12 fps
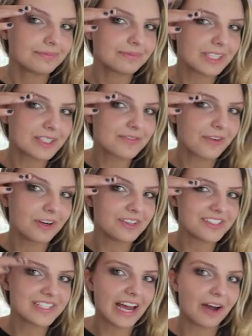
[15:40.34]
this
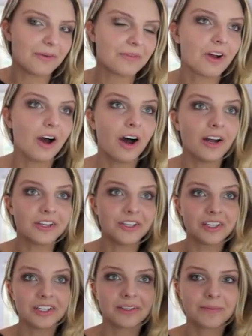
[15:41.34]
falls down on
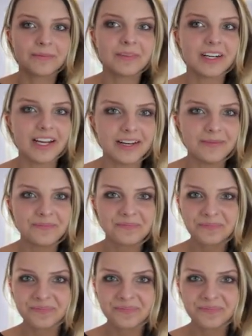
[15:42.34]
your lid